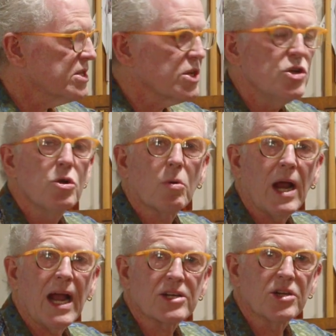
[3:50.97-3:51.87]
is a newer
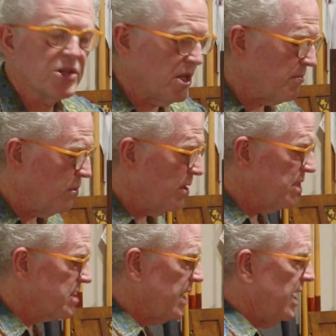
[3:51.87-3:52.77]
action that they put
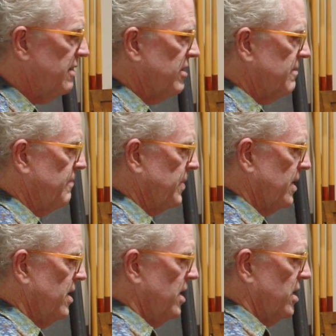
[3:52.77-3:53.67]
inside of it.
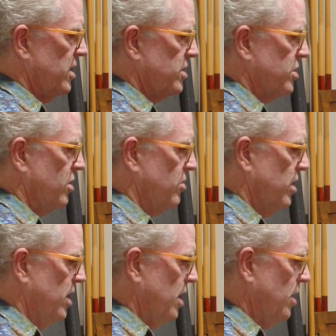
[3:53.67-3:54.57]

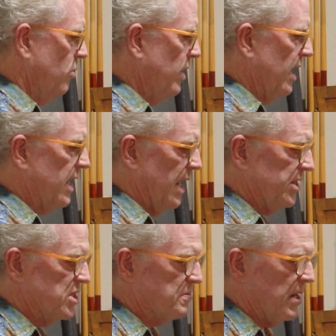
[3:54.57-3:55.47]
So when I got
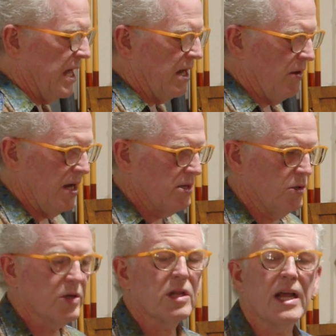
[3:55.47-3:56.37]
this piano, it
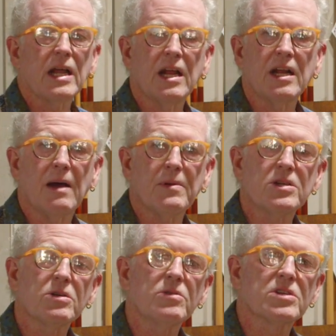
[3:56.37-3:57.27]
looked like it had not been
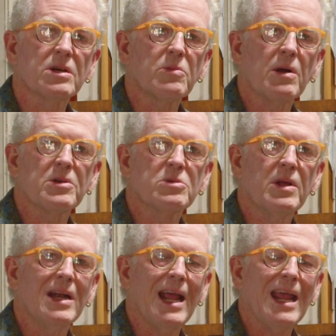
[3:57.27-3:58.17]
tuned somewhere
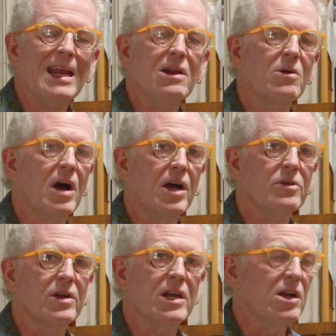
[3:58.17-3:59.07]
between 80 to
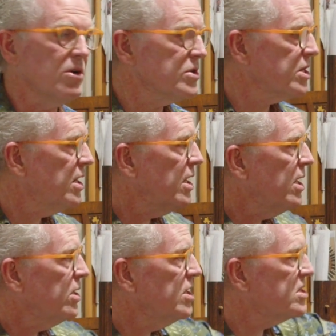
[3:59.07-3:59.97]
100 years.
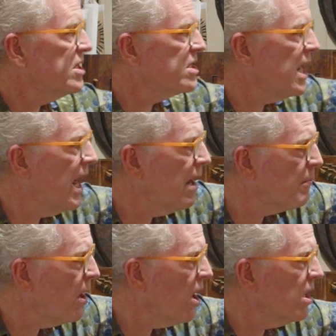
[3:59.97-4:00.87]
This entire
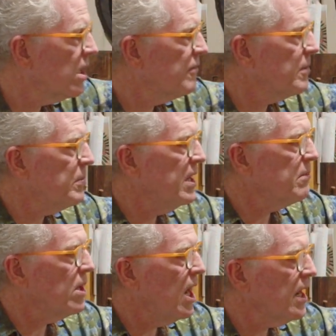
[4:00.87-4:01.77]
part of the
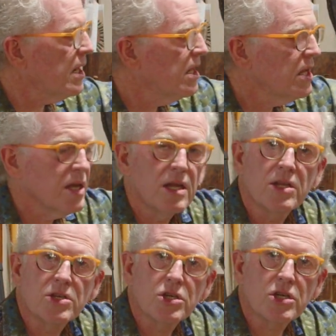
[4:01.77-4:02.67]
pen block
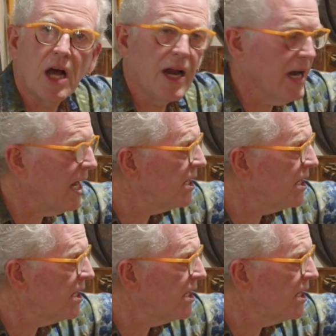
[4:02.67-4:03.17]
is shot and